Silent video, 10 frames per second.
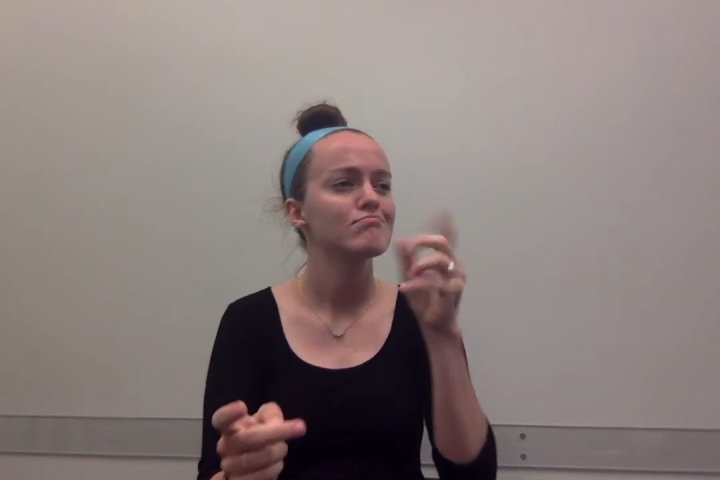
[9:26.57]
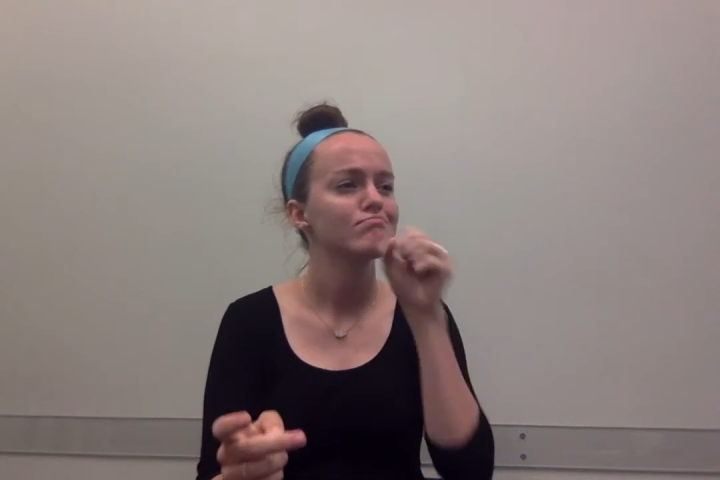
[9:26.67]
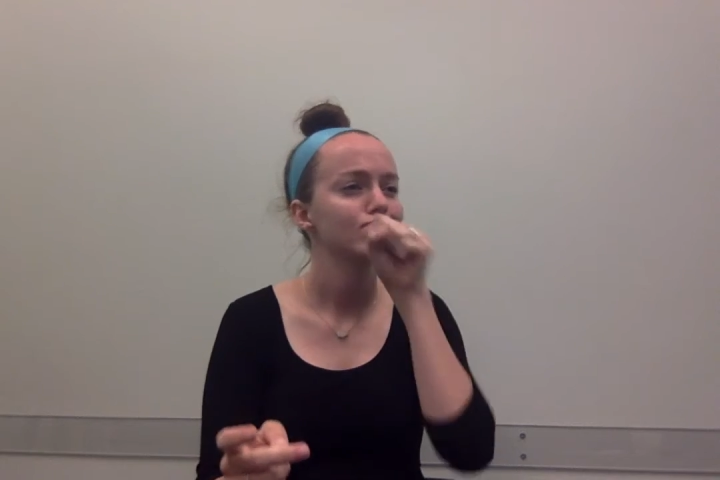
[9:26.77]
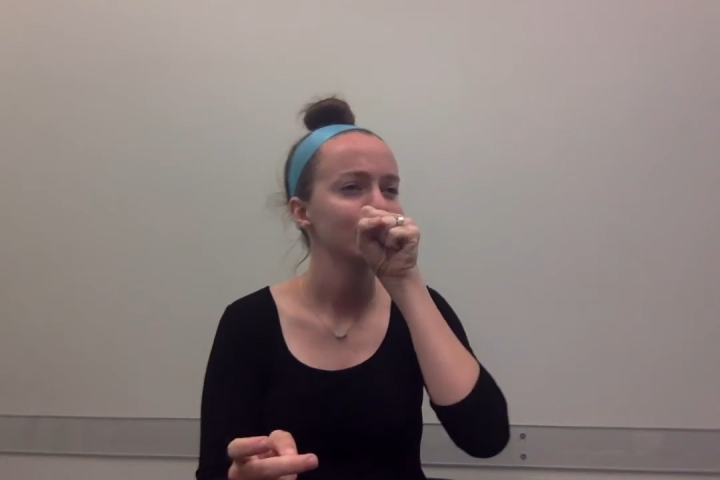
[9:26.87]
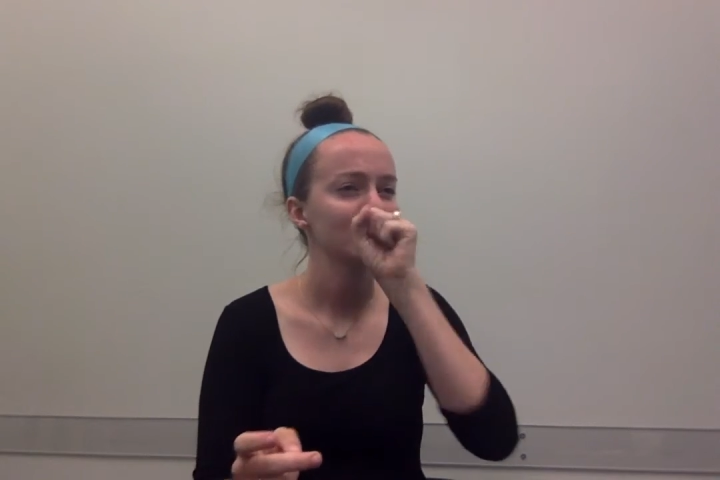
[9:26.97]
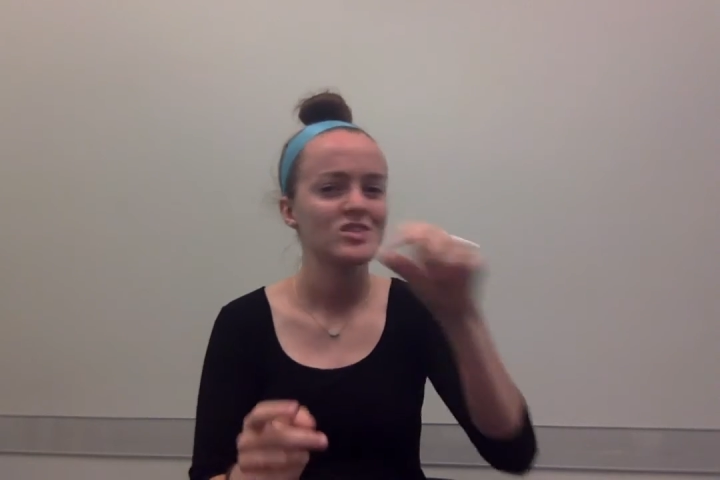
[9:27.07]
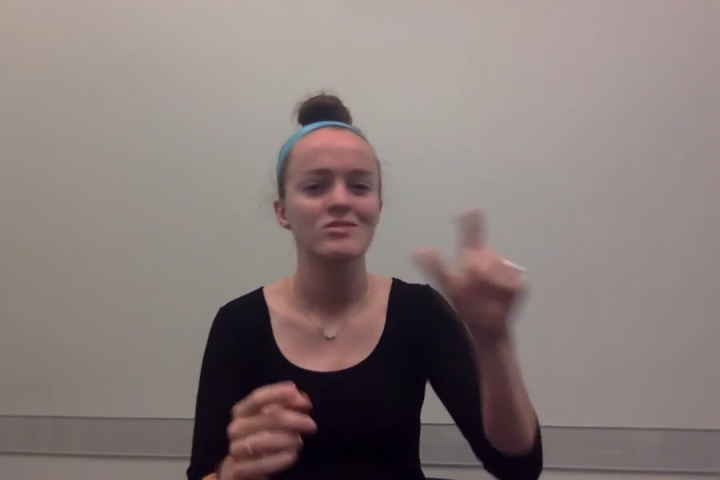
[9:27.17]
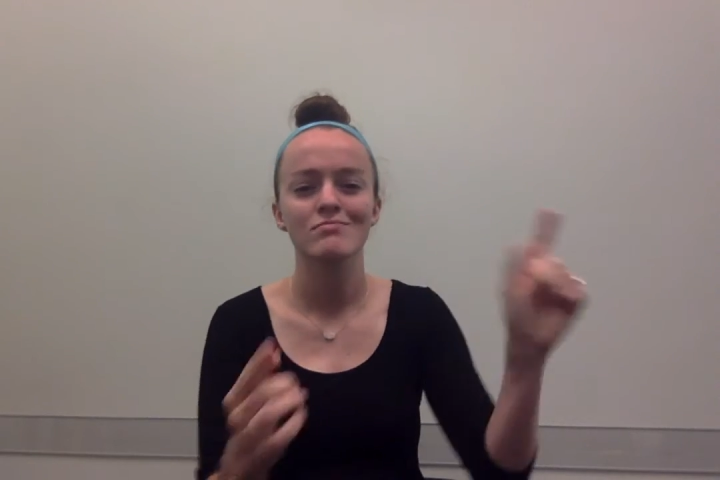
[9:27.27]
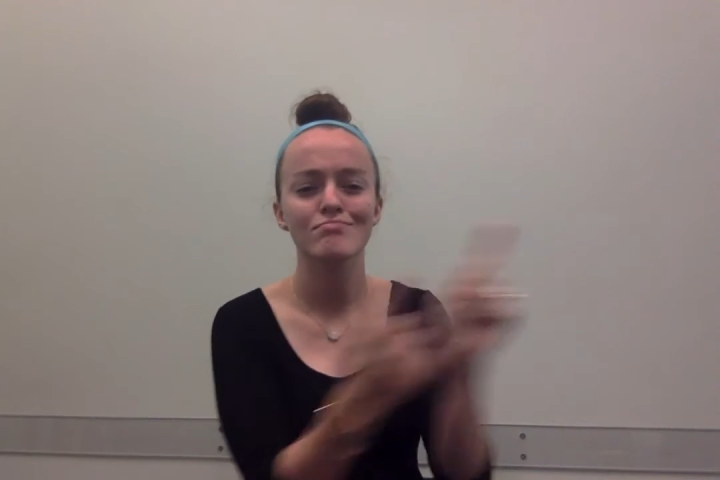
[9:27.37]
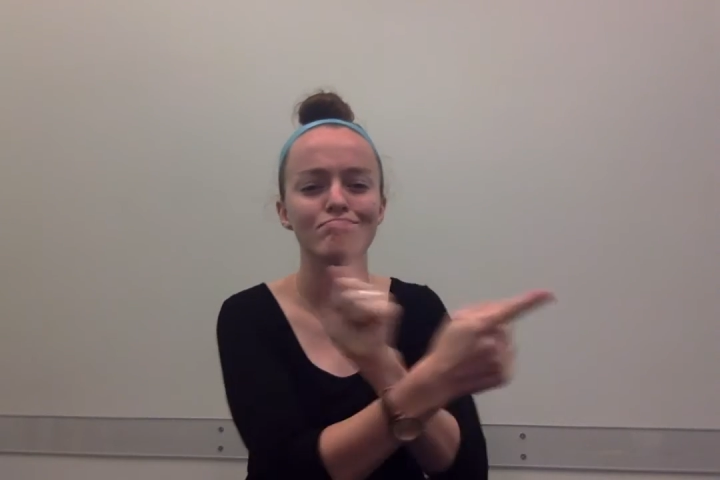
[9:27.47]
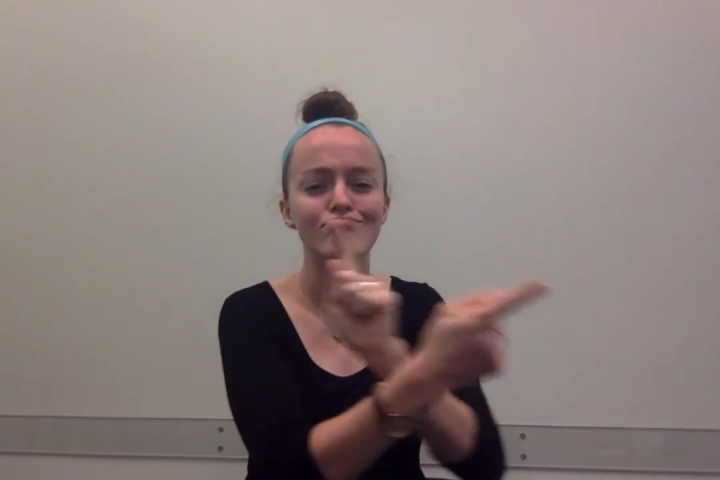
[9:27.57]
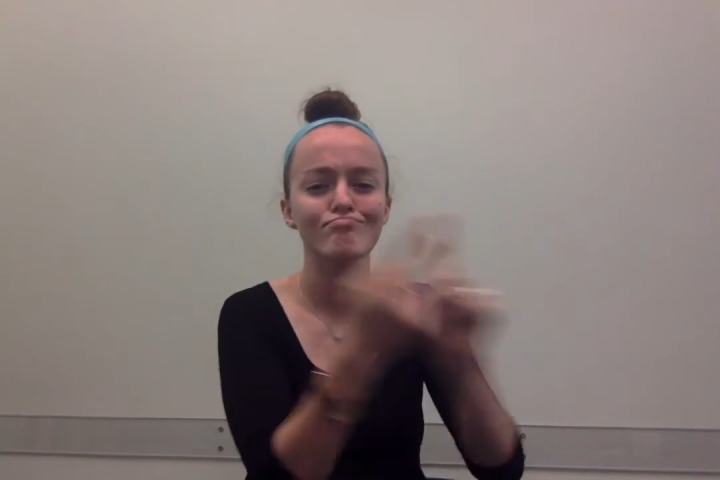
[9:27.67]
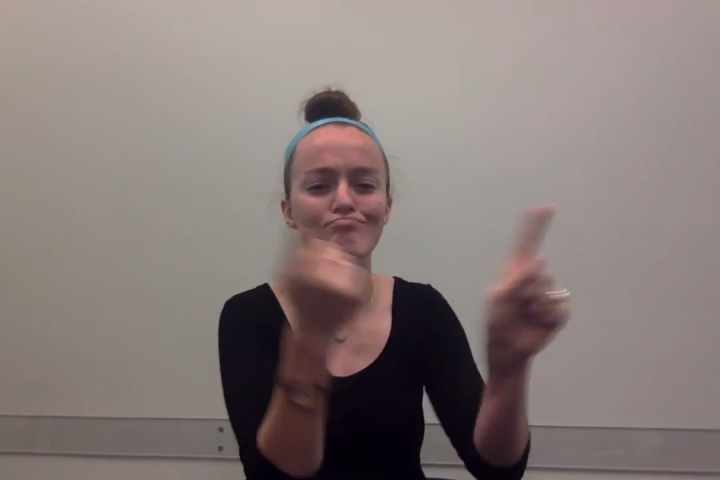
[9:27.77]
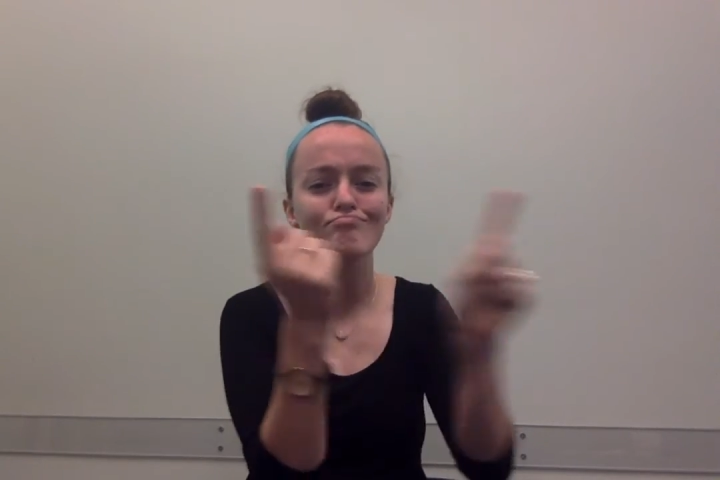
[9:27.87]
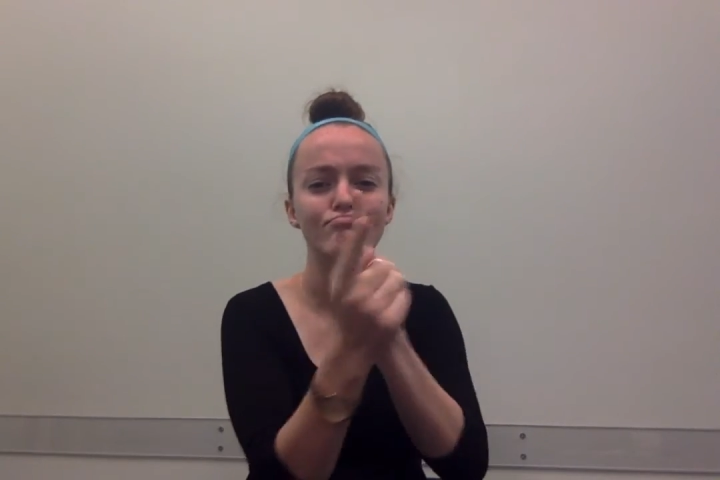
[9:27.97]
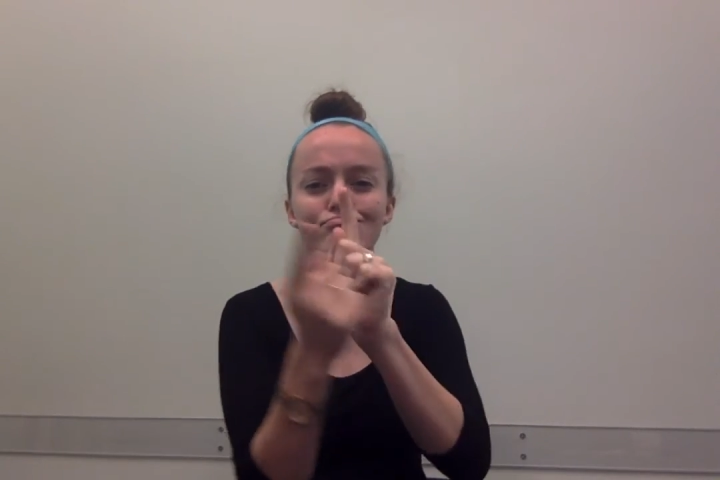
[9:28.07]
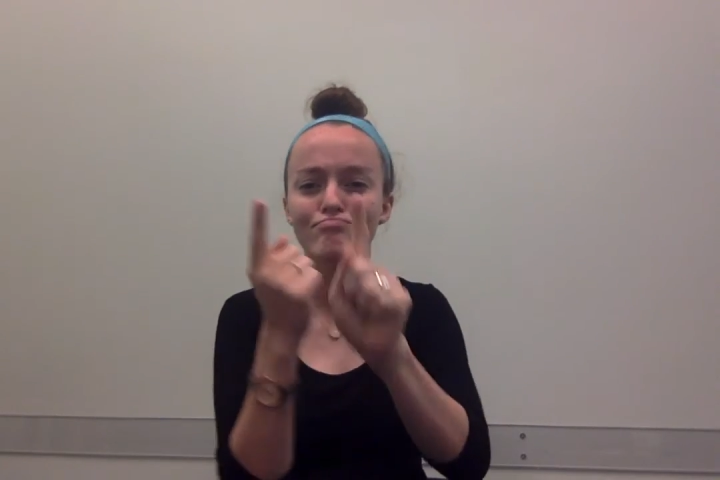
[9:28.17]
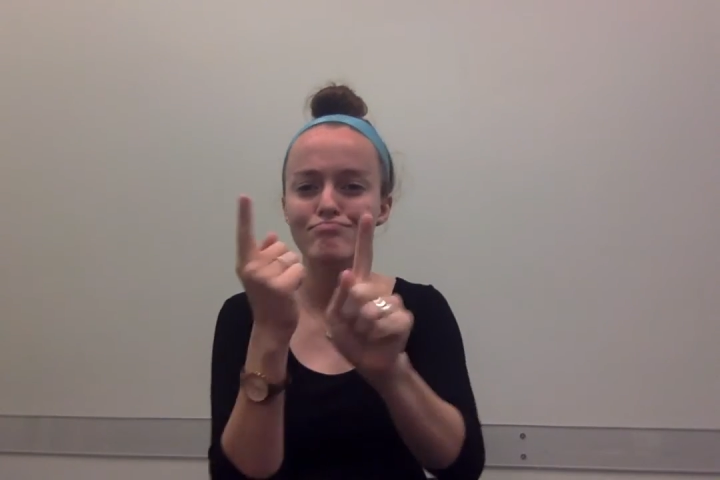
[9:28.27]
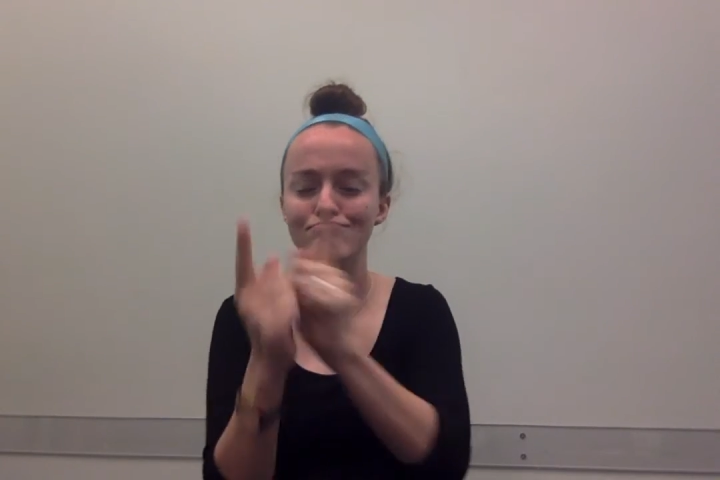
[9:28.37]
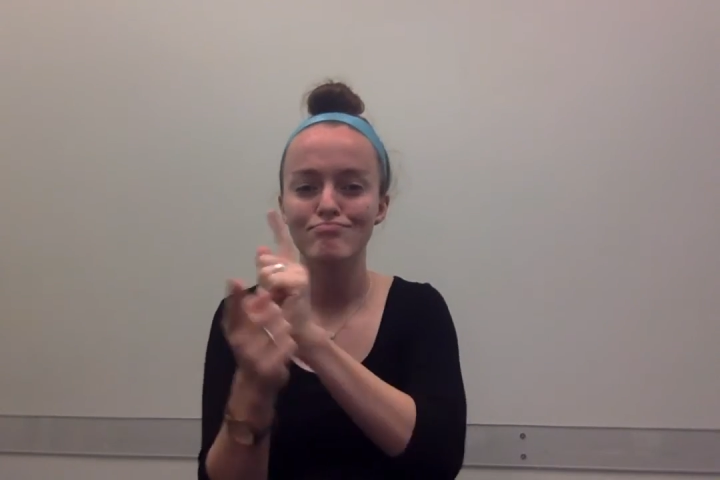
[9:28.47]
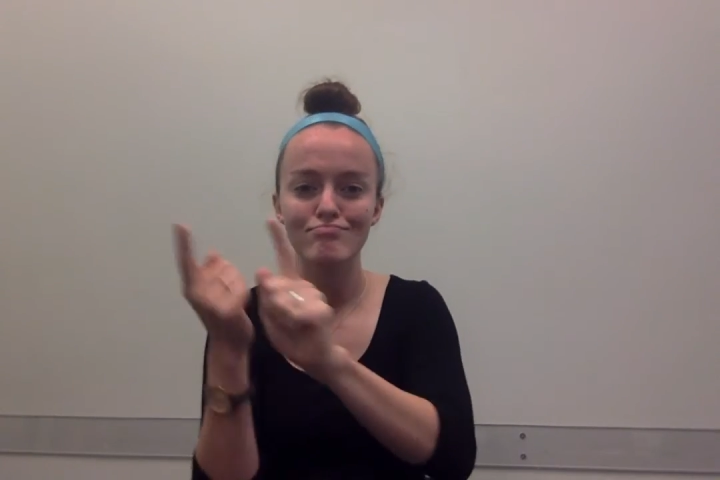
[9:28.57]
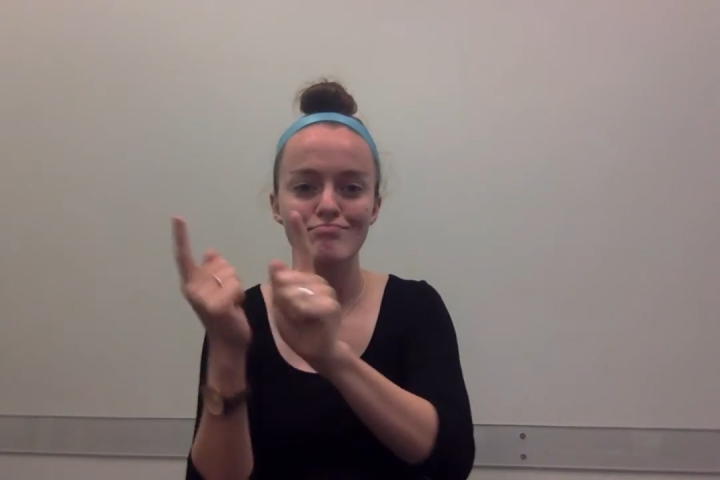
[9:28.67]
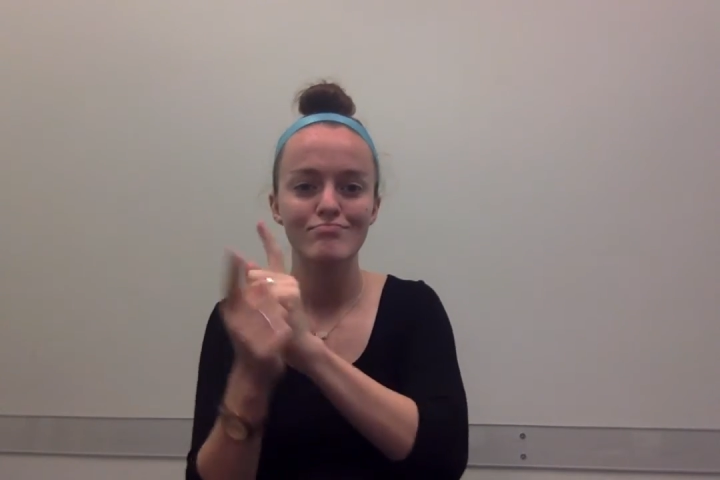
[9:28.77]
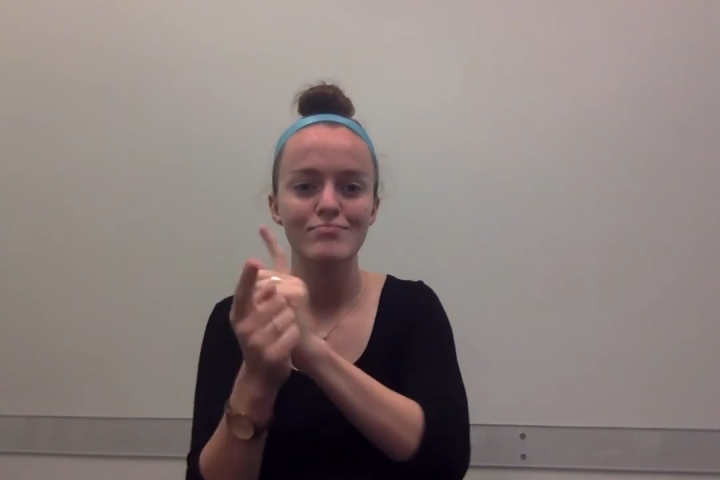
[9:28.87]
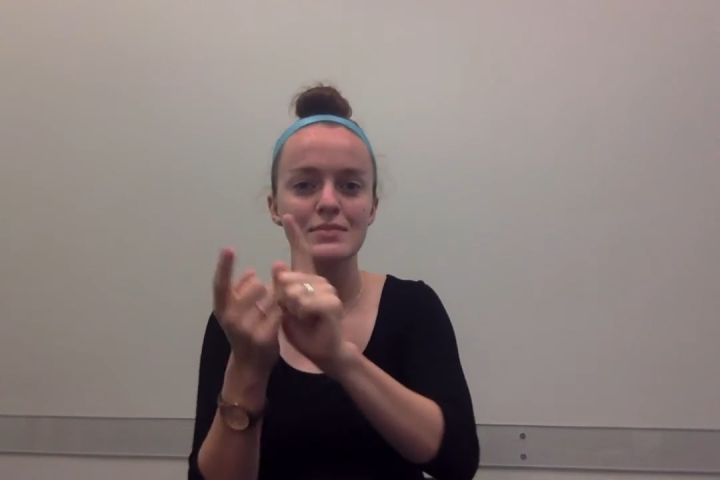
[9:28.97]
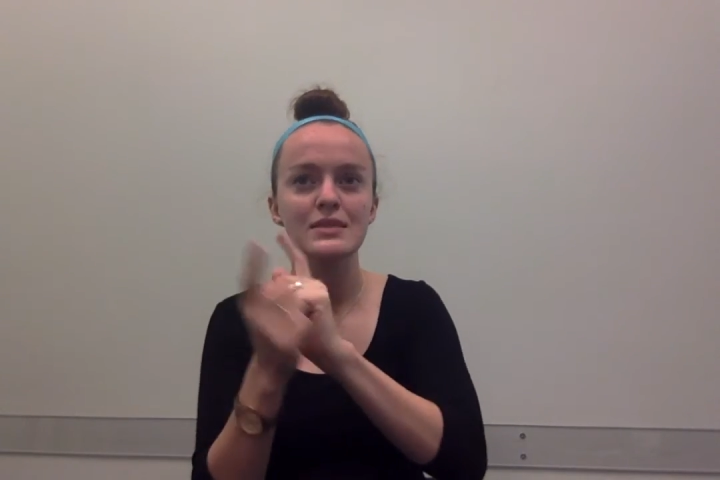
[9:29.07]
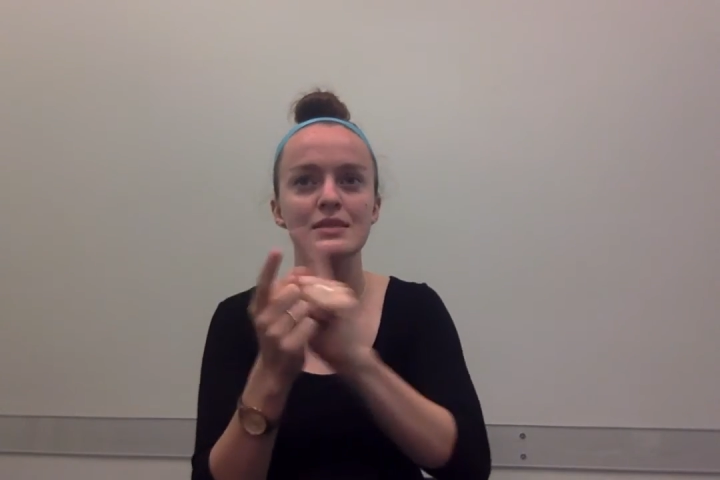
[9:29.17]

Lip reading: learn more about their lives and to be able to